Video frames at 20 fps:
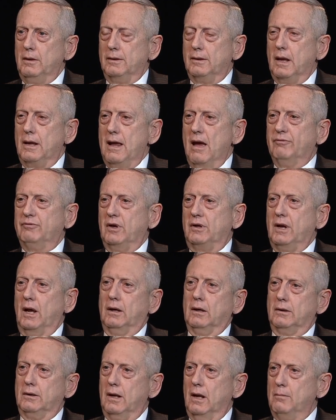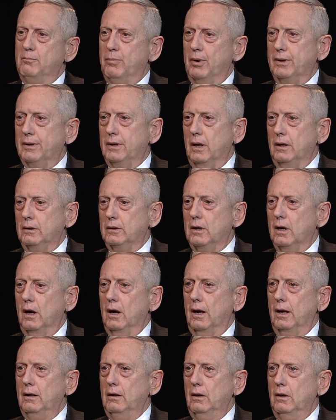you say you have to take a 10%
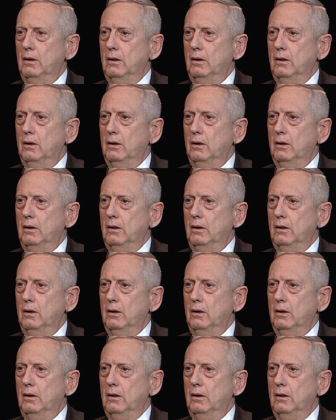cut